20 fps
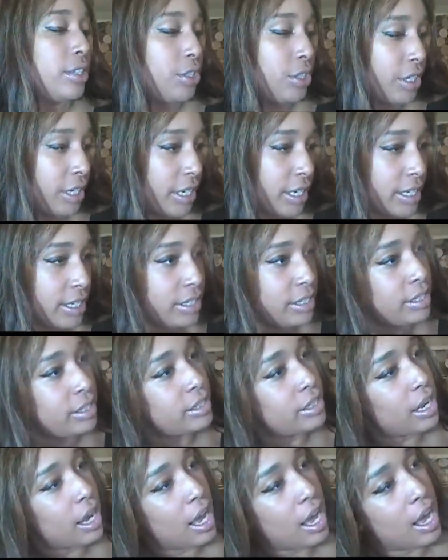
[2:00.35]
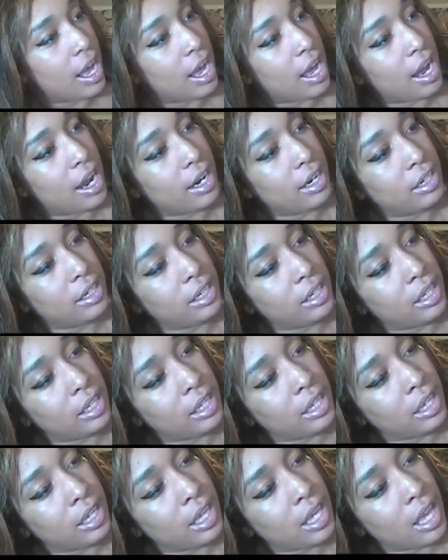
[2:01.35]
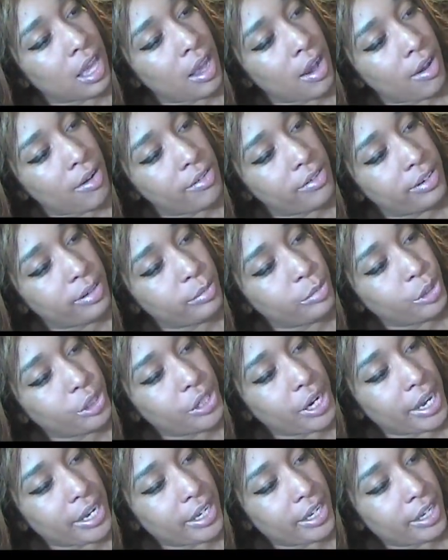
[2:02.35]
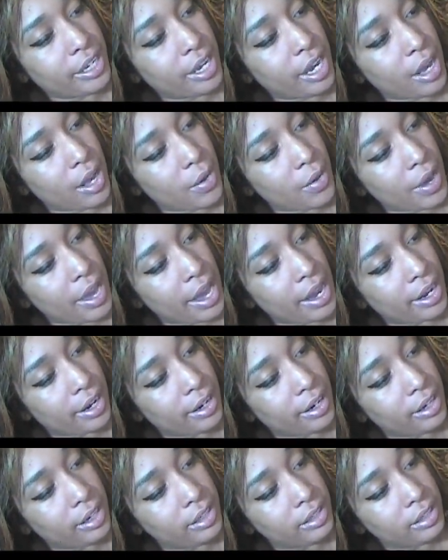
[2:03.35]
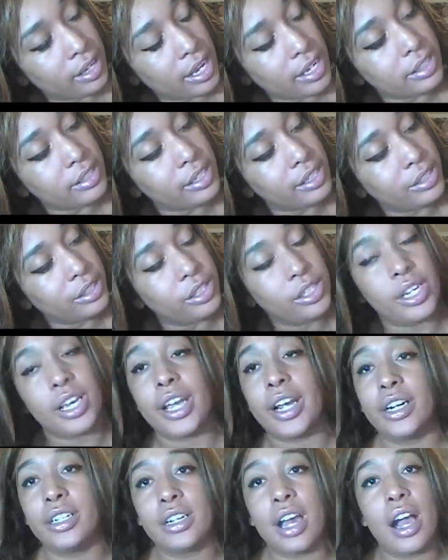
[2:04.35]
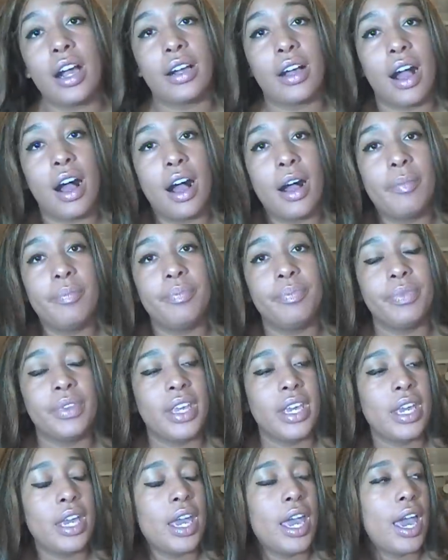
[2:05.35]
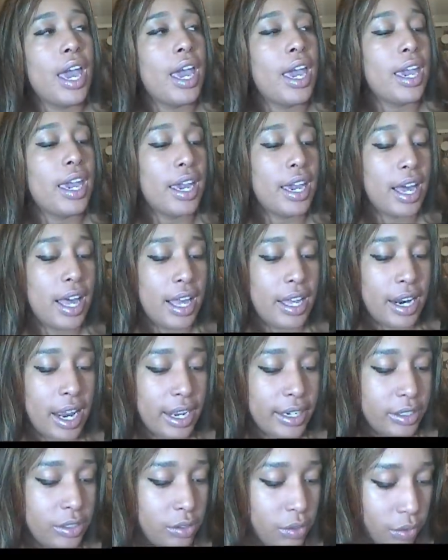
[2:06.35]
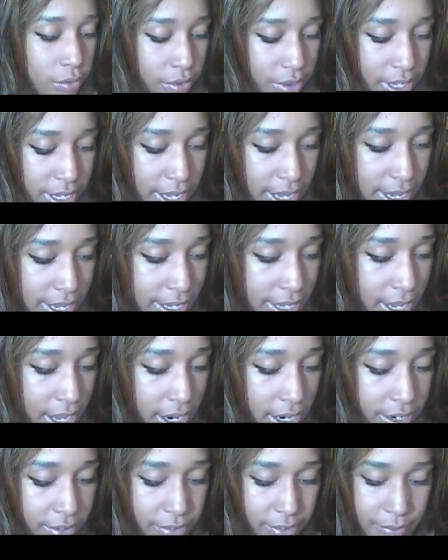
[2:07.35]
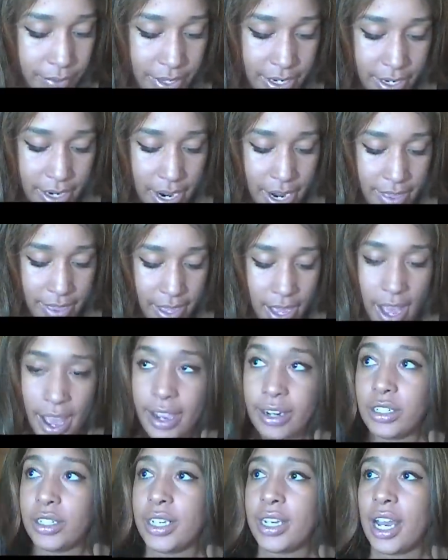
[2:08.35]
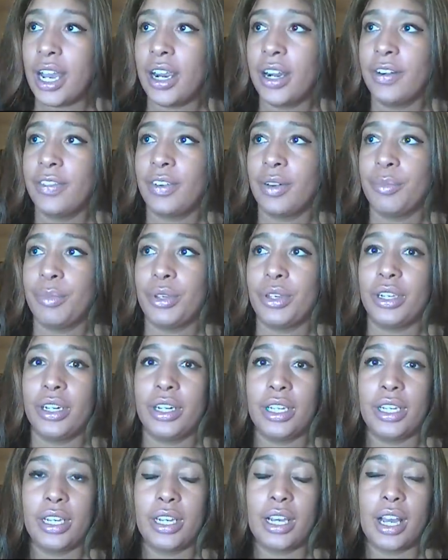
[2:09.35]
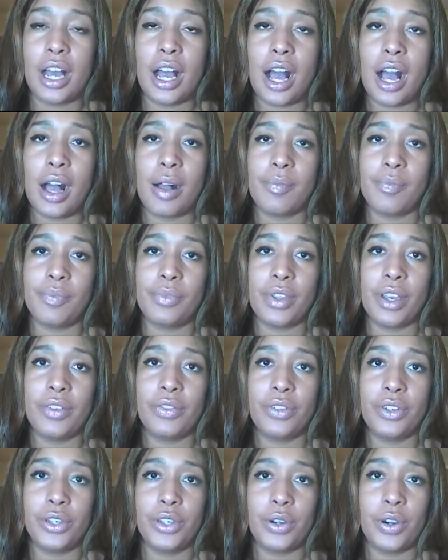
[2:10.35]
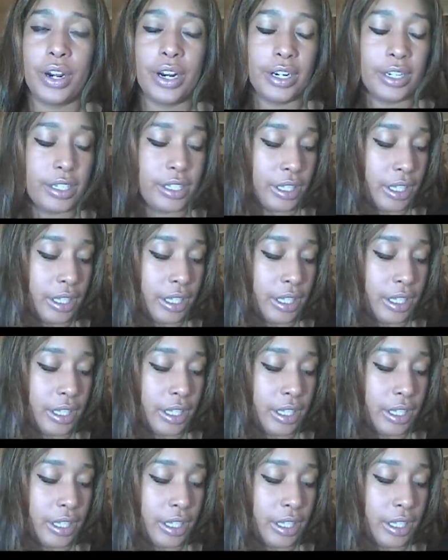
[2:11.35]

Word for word: she is from Shake and Go Hair, smghair.com, and I don't think I got her from there. I actually got her from Beauty of New York,